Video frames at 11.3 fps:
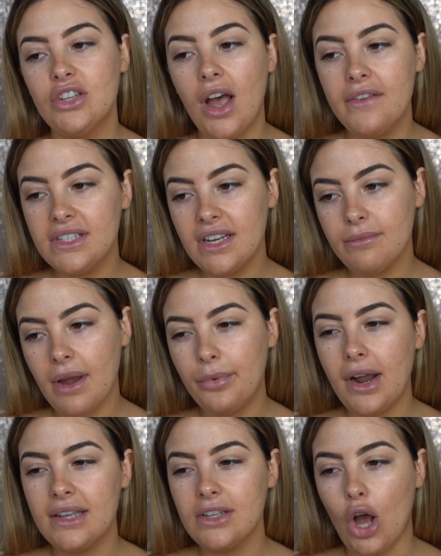so I've just done my
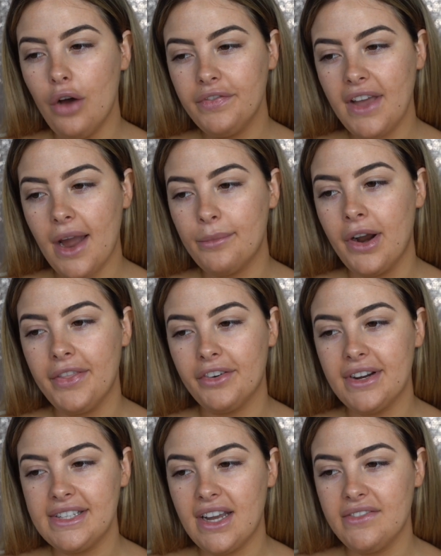brows off camera and the
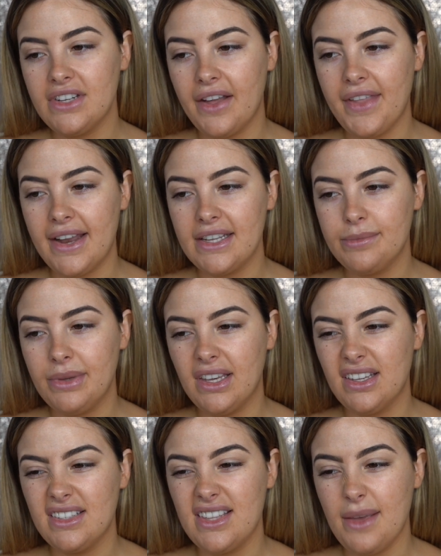reason I've done that is
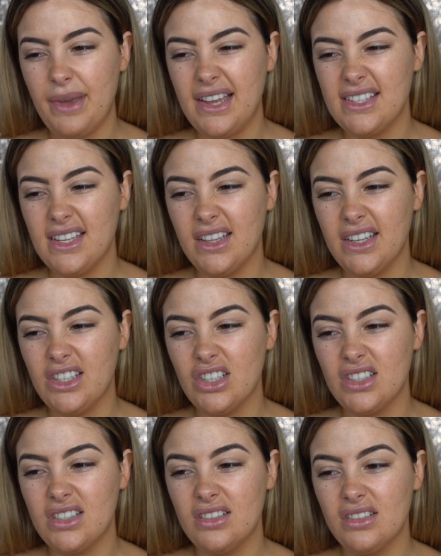because they're basically
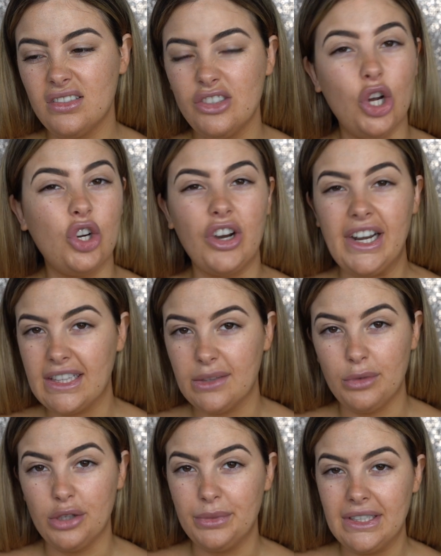just not great at the
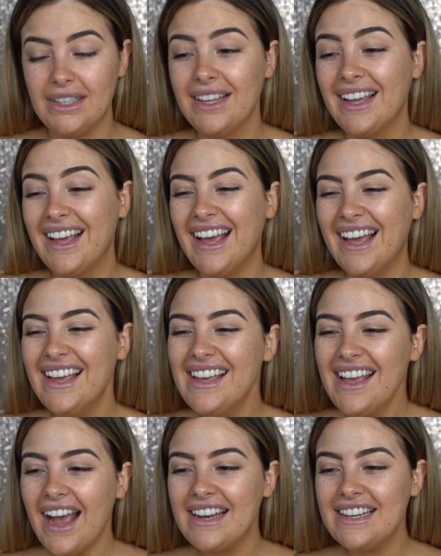moment.
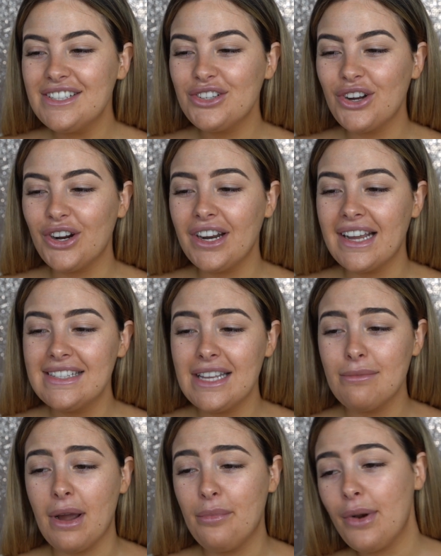I need to go and
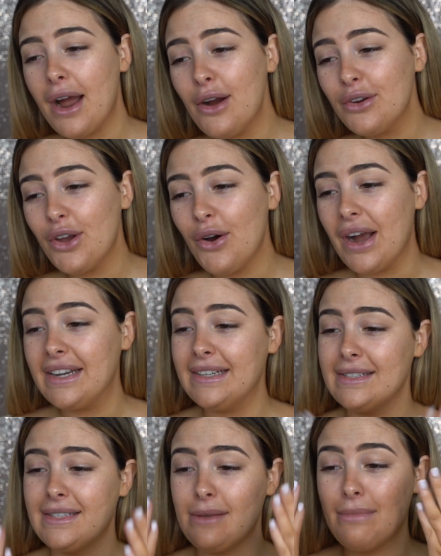see my brow girl. I
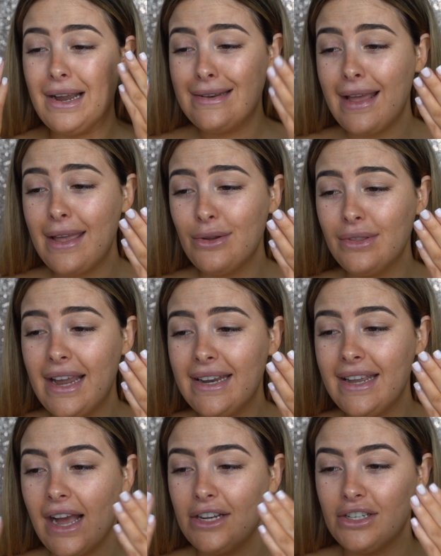need to see my nail
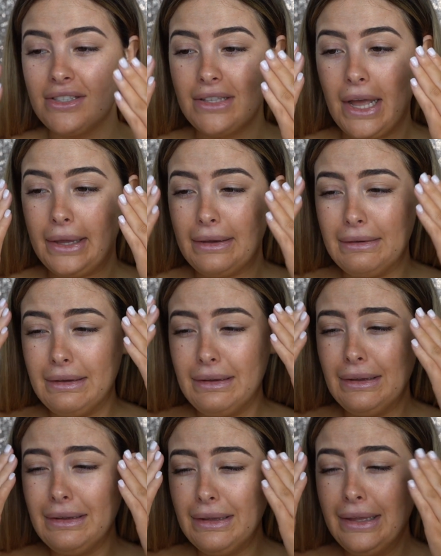lady. I just like,
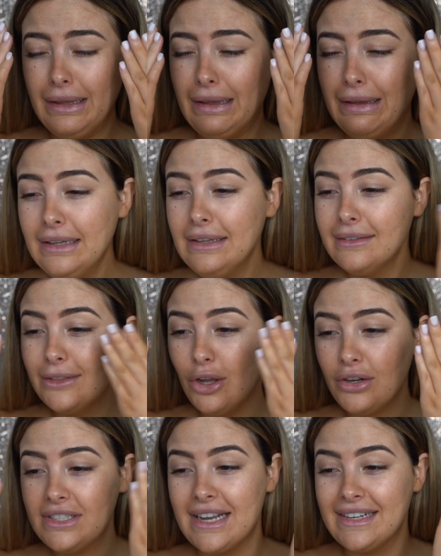
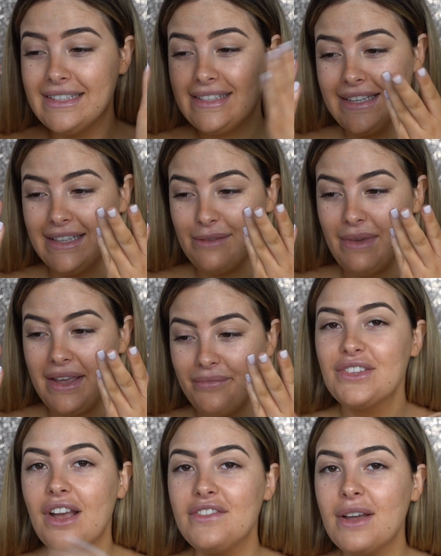lockdown is killing me.
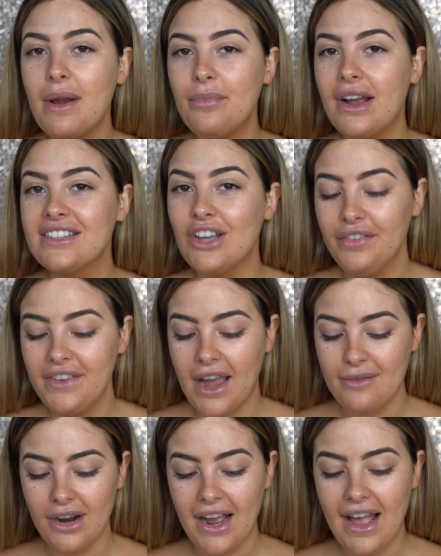So I've done my brows off
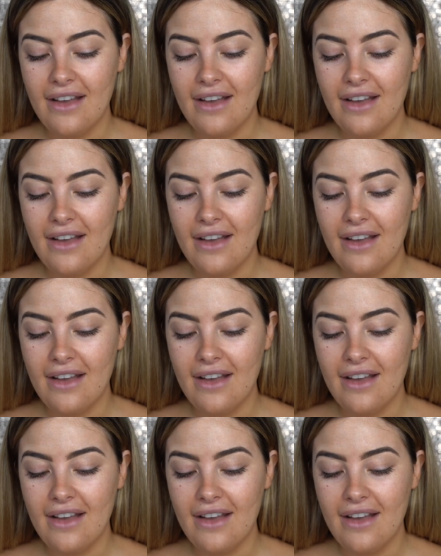camera. I